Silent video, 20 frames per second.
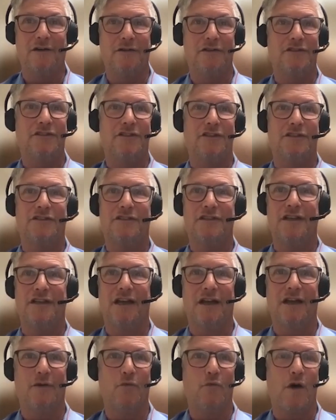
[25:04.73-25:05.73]
it's just
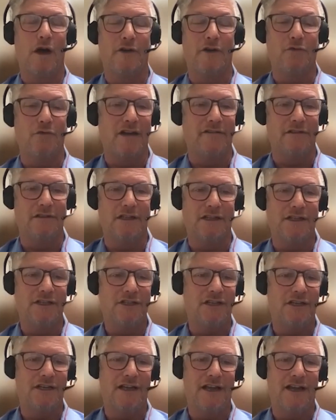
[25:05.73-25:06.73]
one
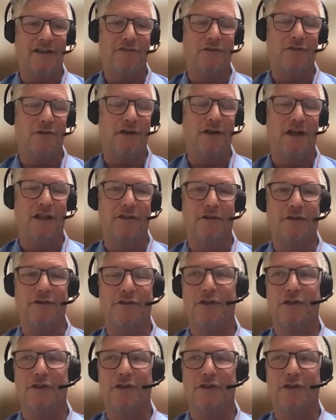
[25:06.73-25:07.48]
revelation after another.